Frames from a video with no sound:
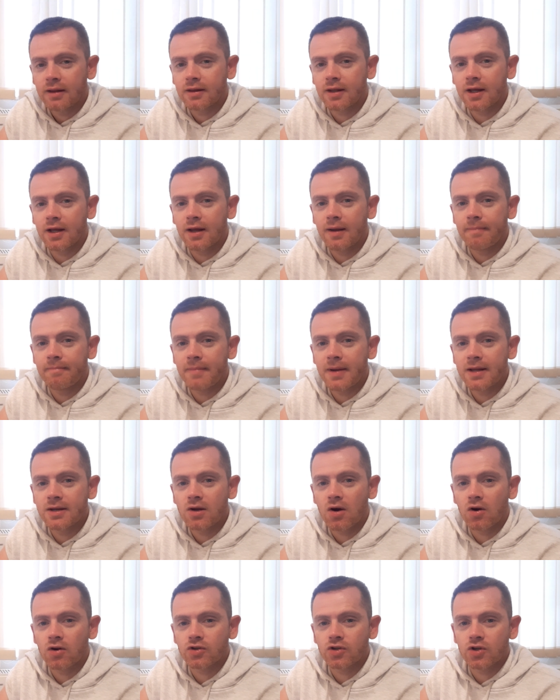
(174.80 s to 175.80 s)
They may
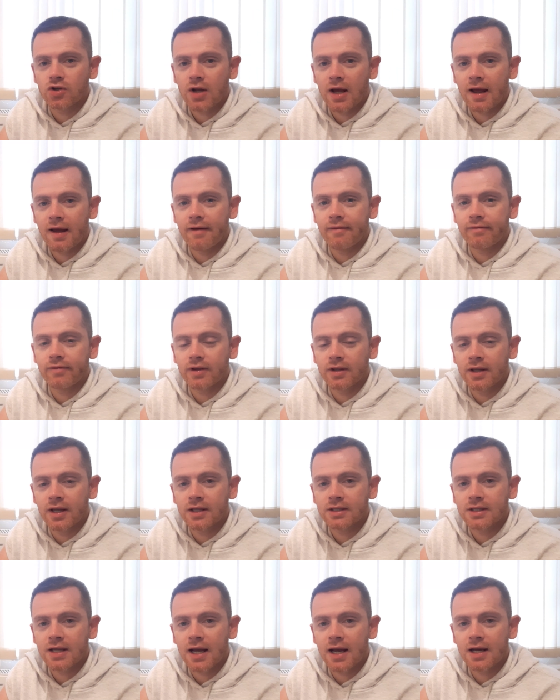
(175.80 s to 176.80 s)
not have
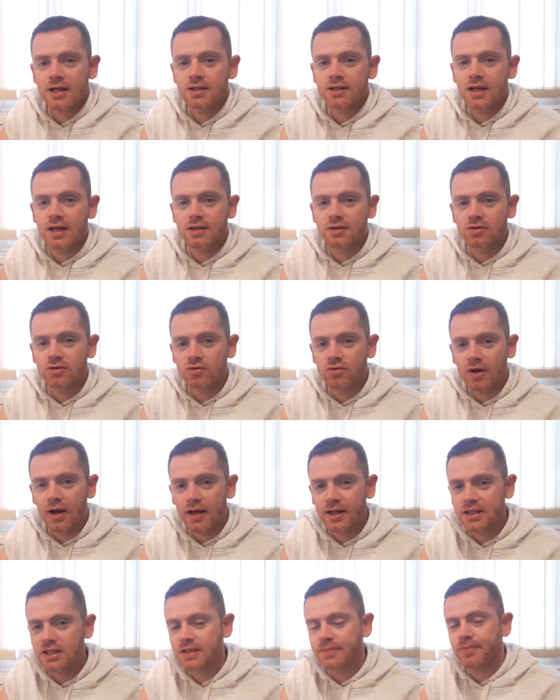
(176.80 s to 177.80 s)
yet had that
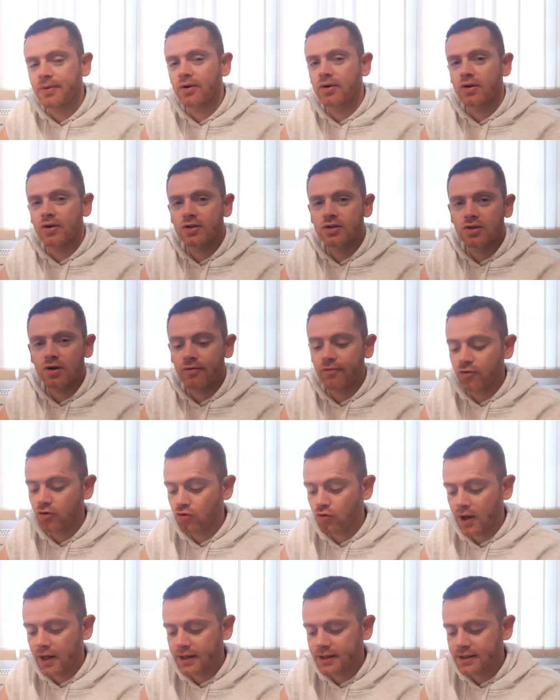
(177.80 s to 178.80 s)
experience of
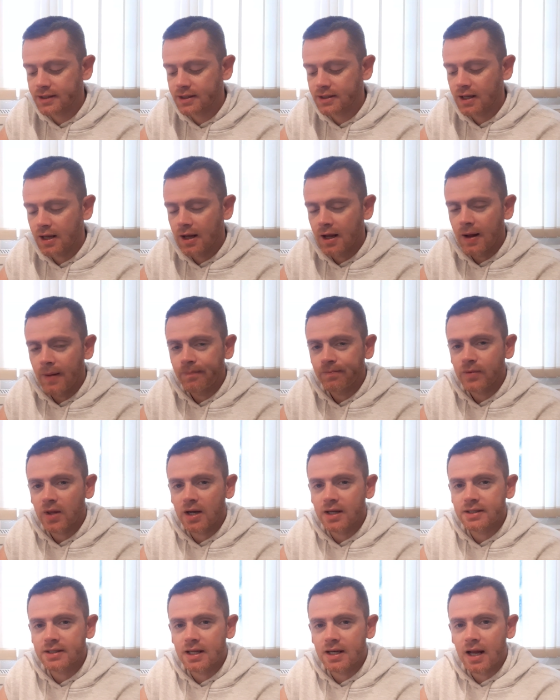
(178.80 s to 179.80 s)
grace that
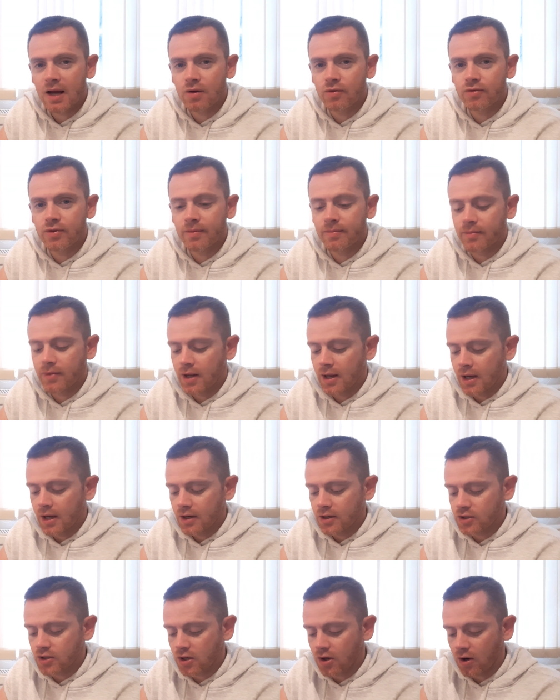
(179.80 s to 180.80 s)
has allowed them to